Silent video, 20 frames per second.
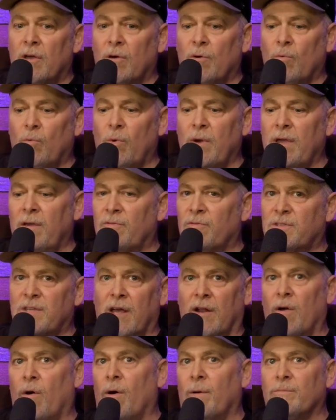we've
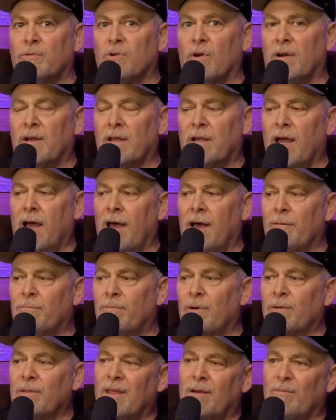said, oh, I'm sorry to God,
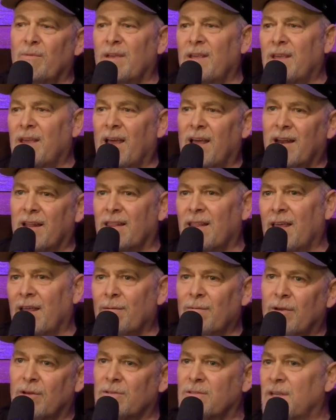but then we kind of, the
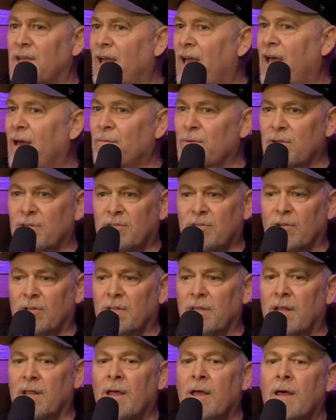enemy goes, yeah, but you still
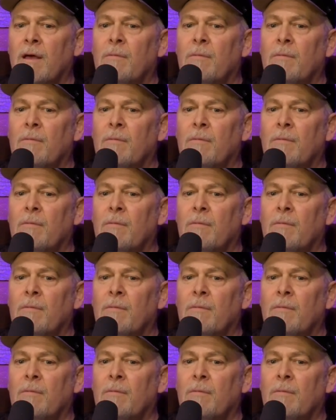did.